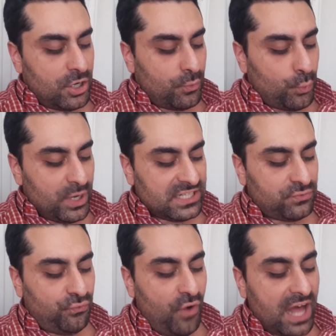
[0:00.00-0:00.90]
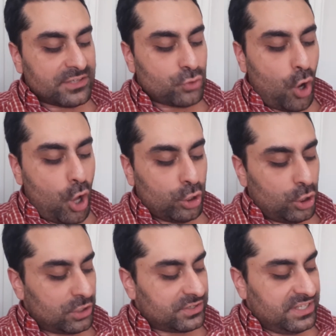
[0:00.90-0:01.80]
with one goal
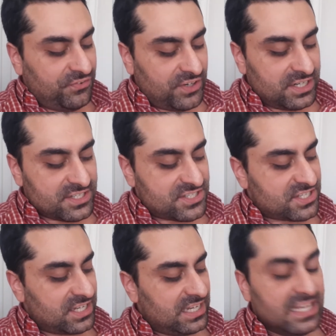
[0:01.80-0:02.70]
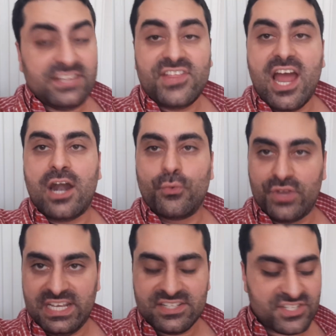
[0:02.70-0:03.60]
difference Inter
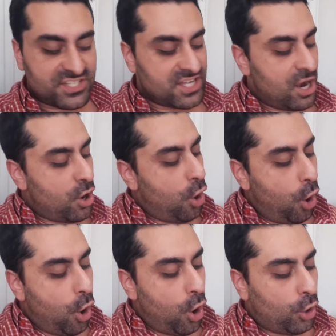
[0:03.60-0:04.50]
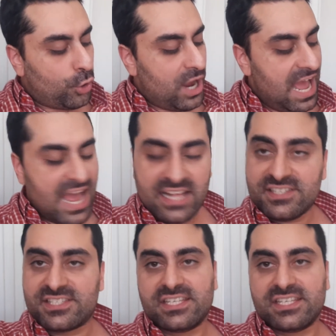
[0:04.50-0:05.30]
wins or ends